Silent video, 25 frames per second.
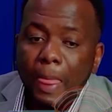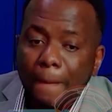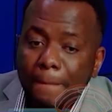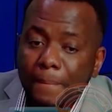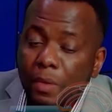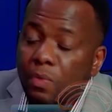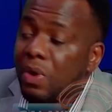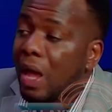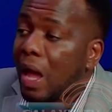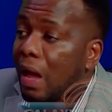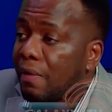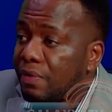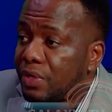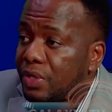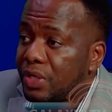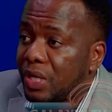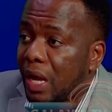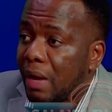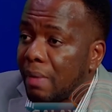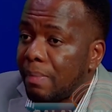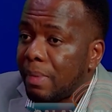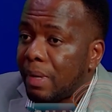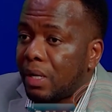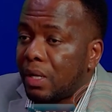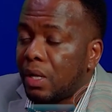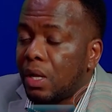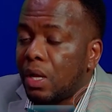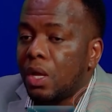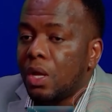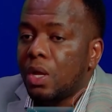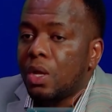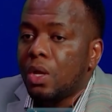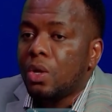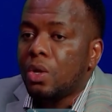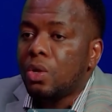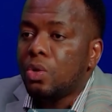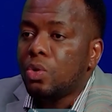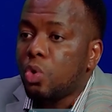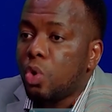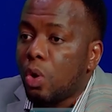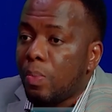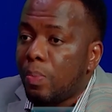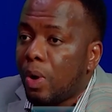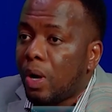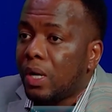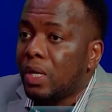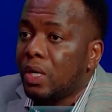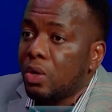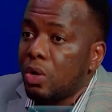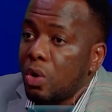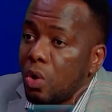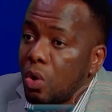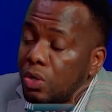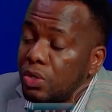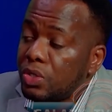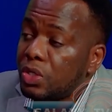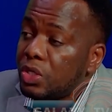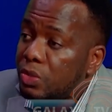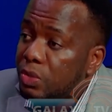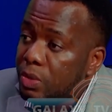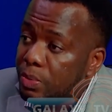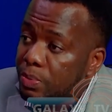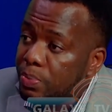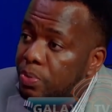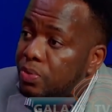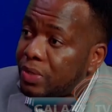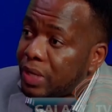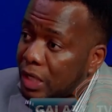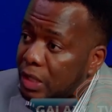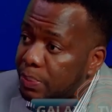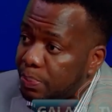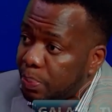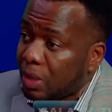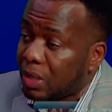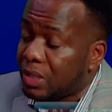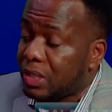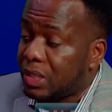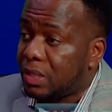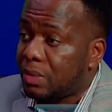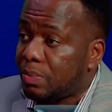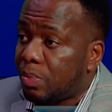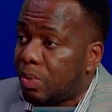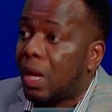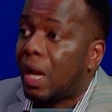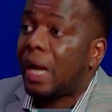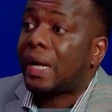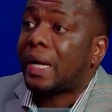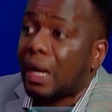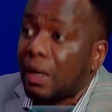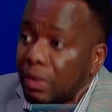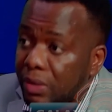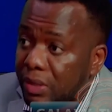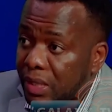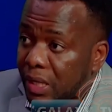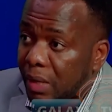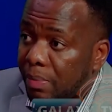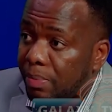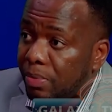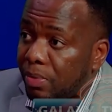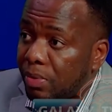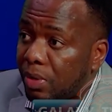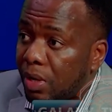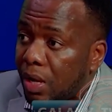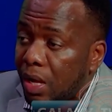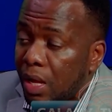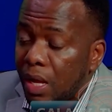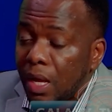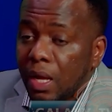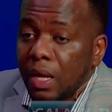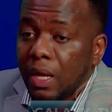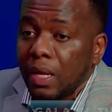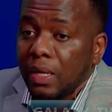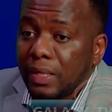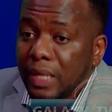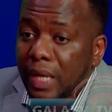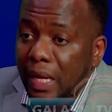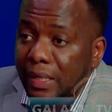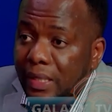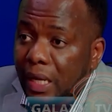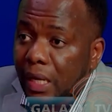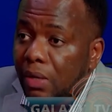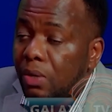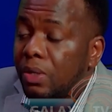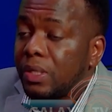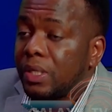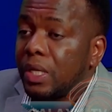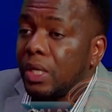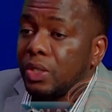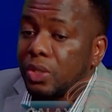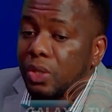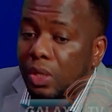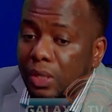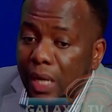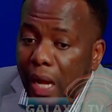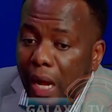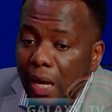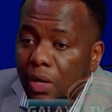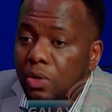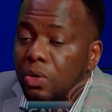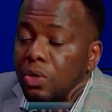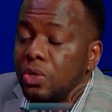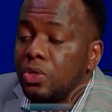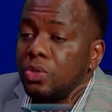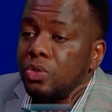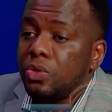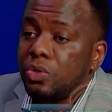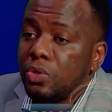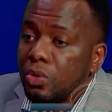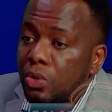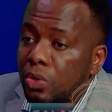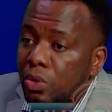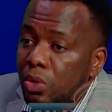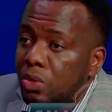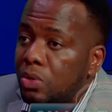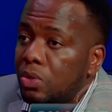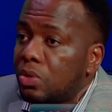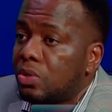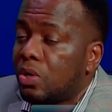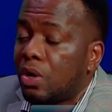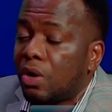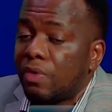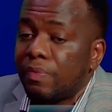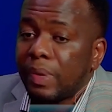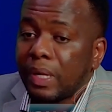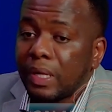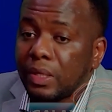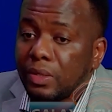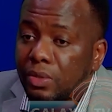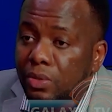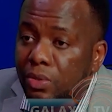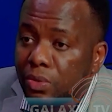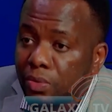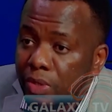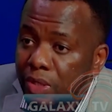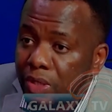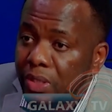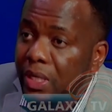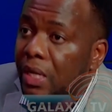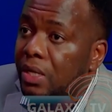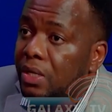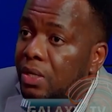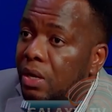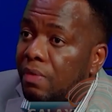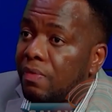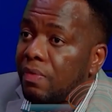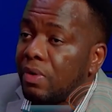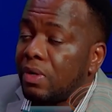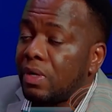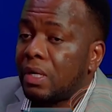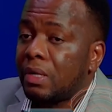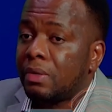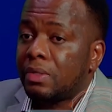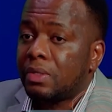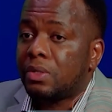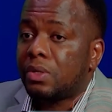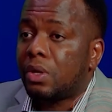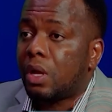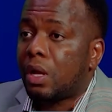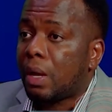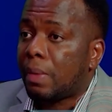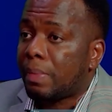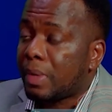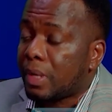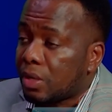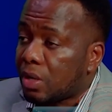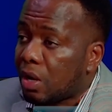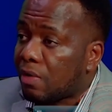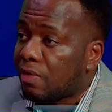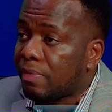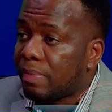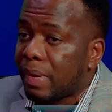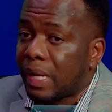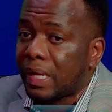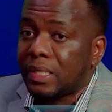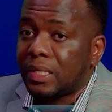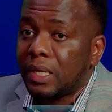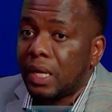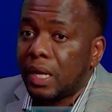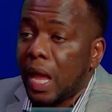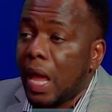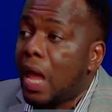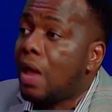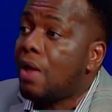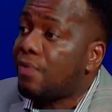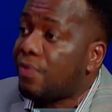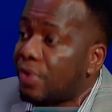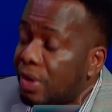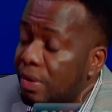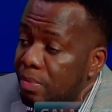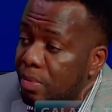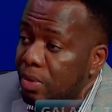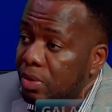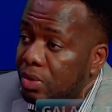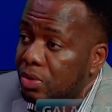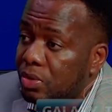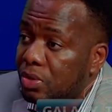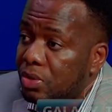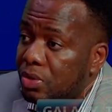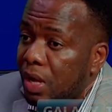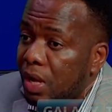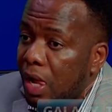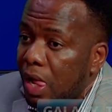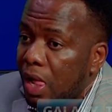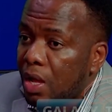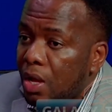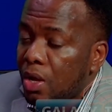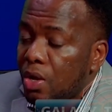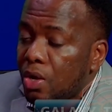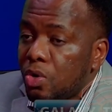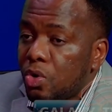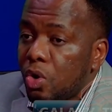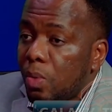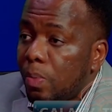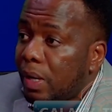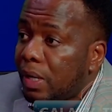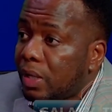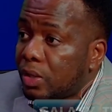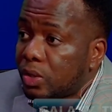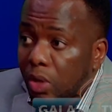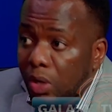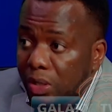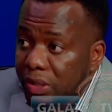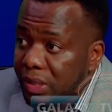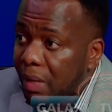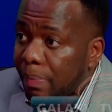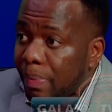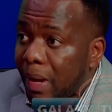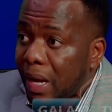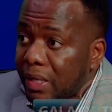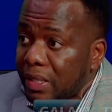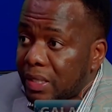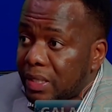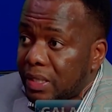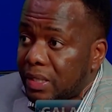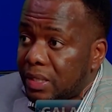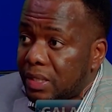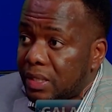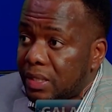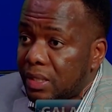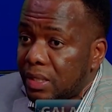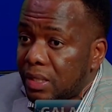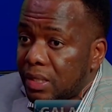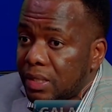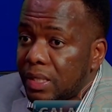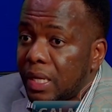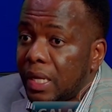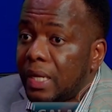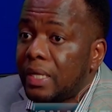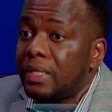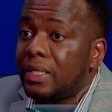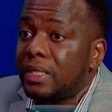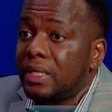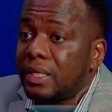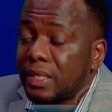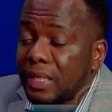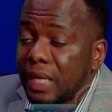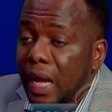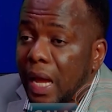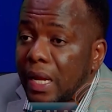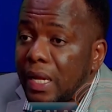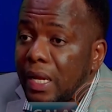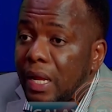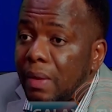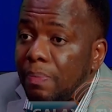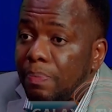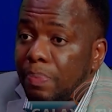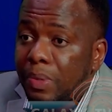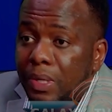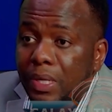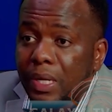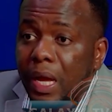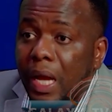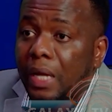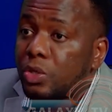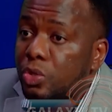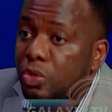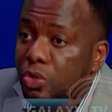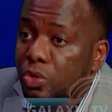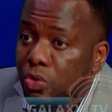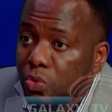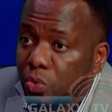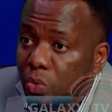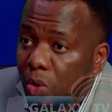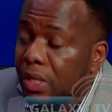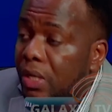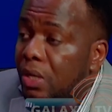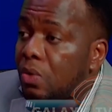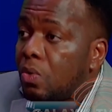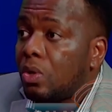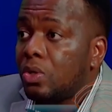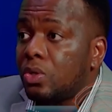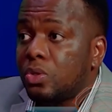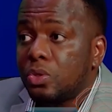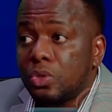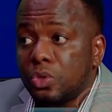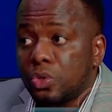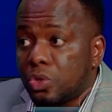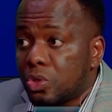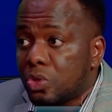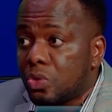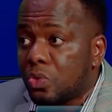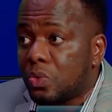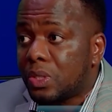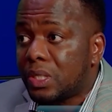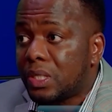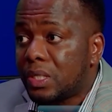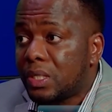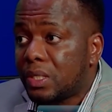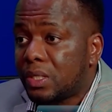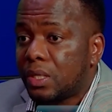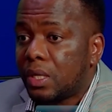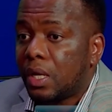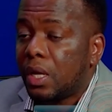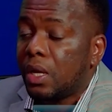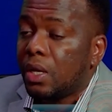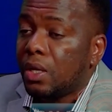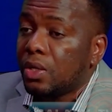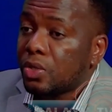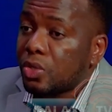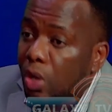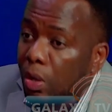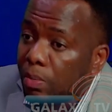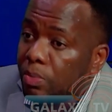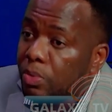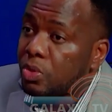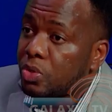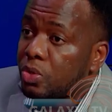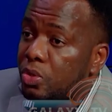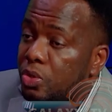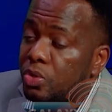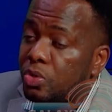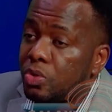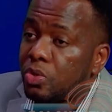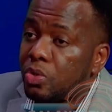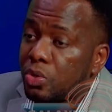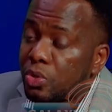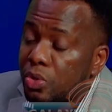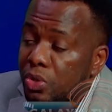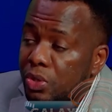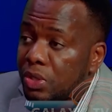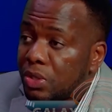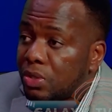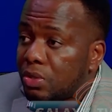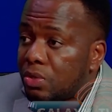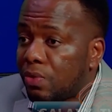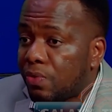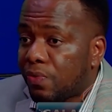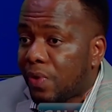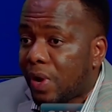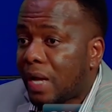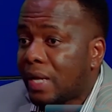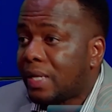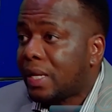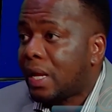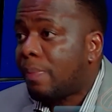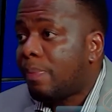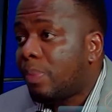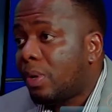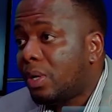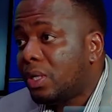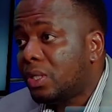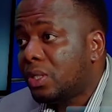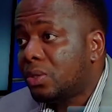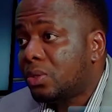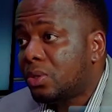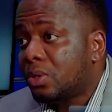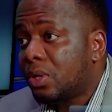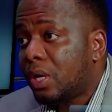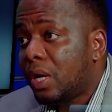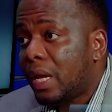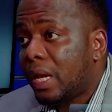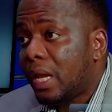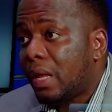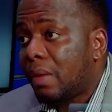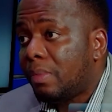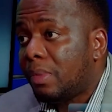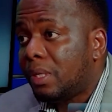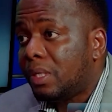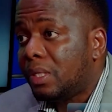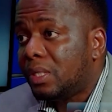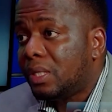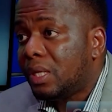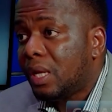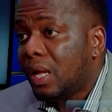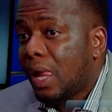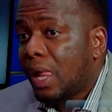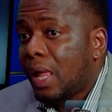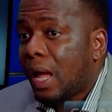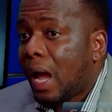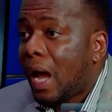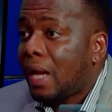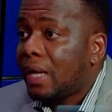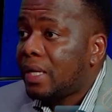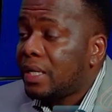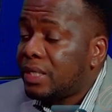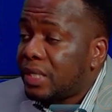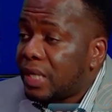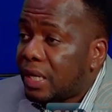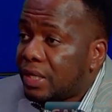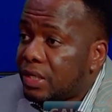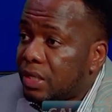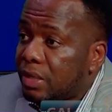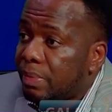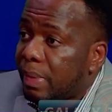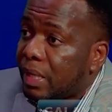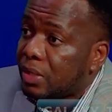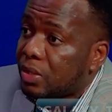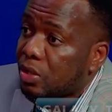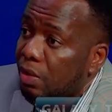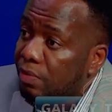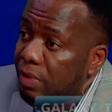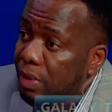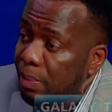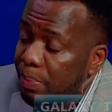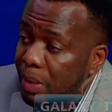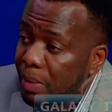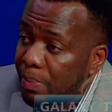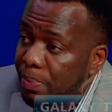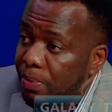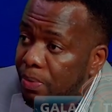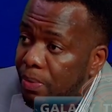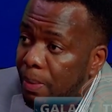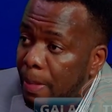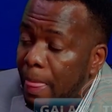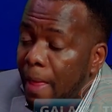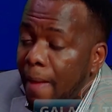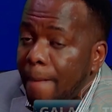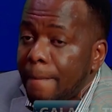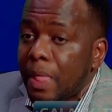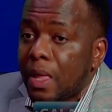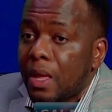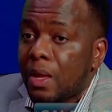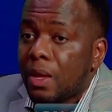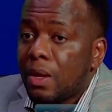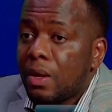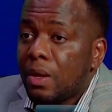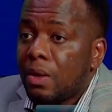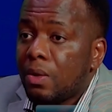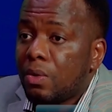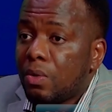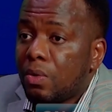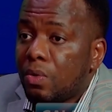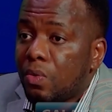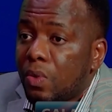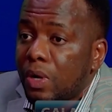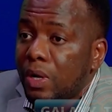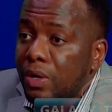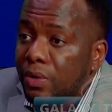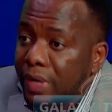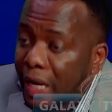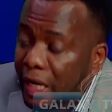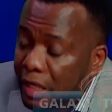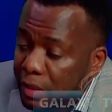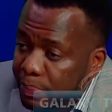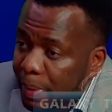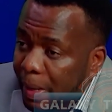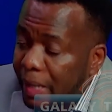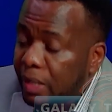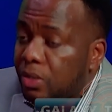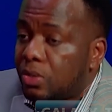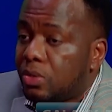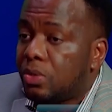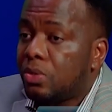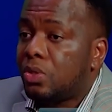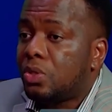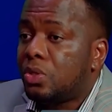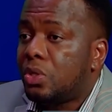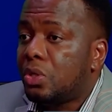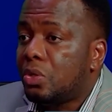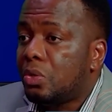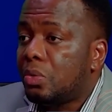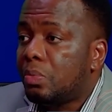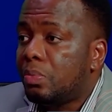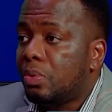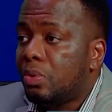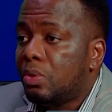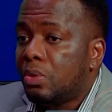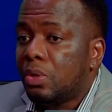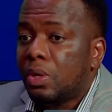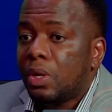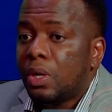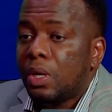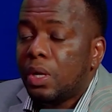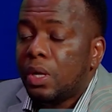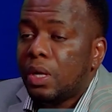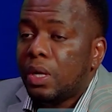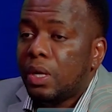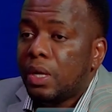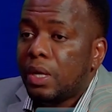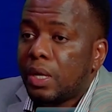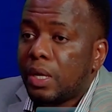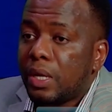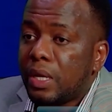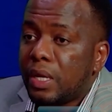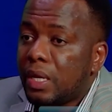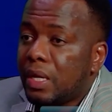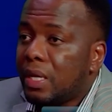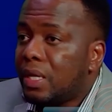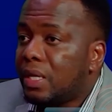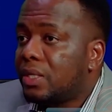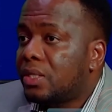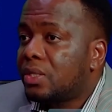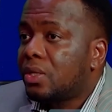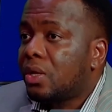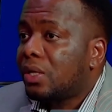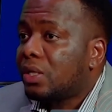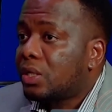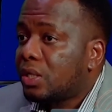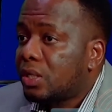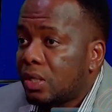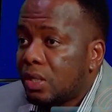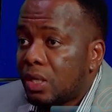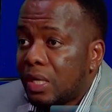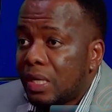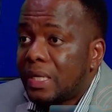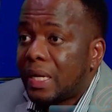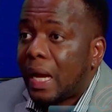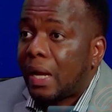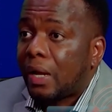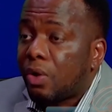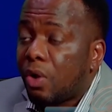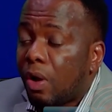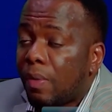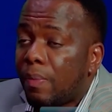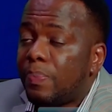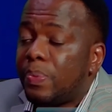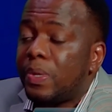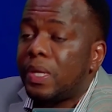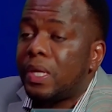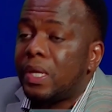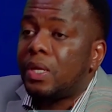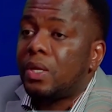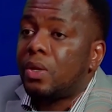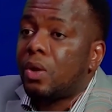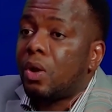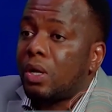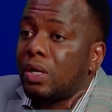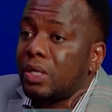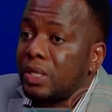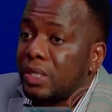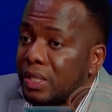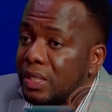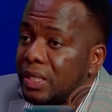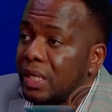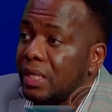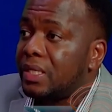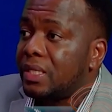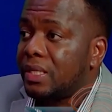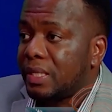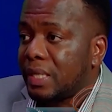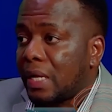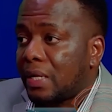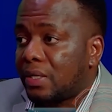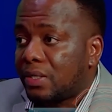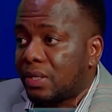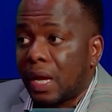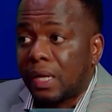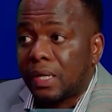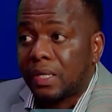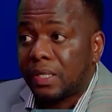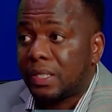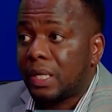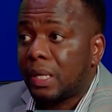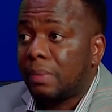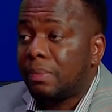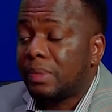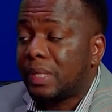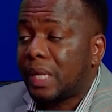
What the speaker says: We have chairmen. Nobody holds these people responsible, accountable. There's an allocation that goes to local government, to state governors, governments every month. Nobody talks about it. They decide, they pick and choose what they want to do with it. Some choose to use it to fight their political enemies at the detriment of the people. With respect to Tinubu, he cannot be in all the states in Nigeria at the same time.